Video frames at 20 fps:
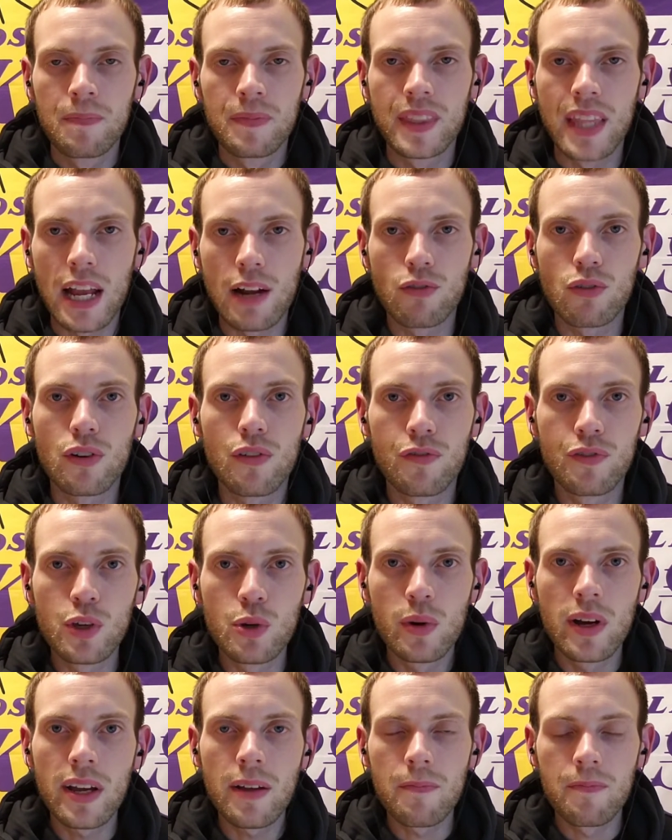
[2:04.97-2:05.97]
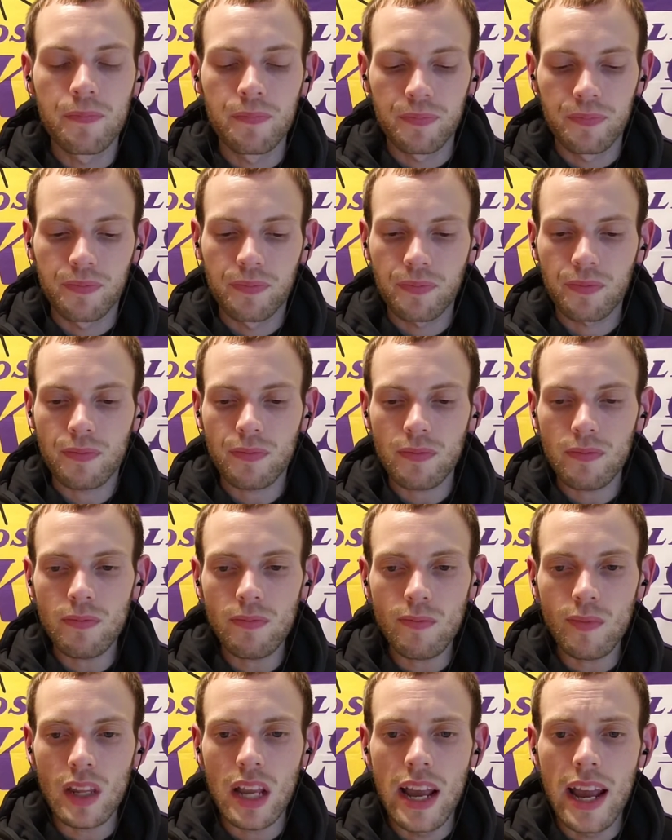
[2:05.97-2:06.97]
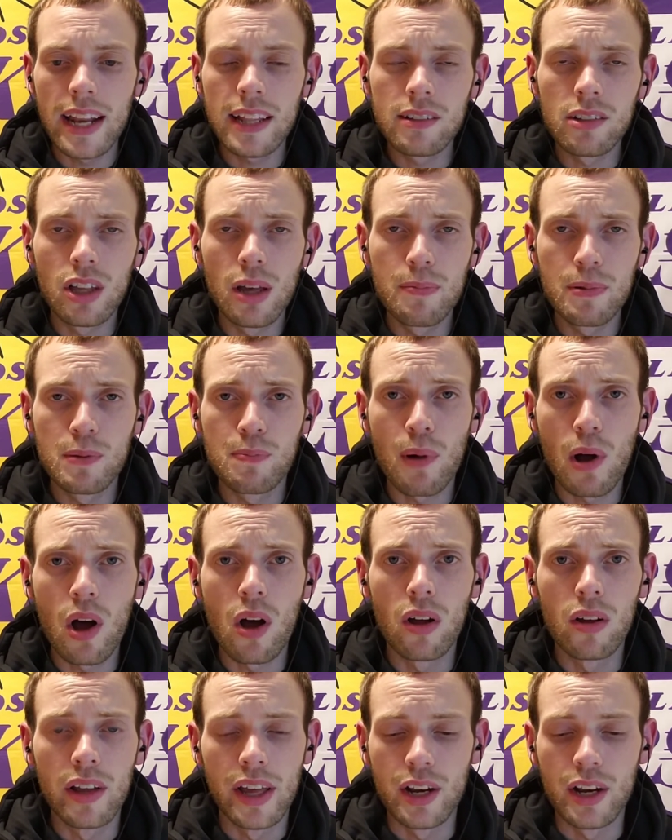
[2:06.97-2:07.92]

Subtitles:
They review it, and it's Clippers ball.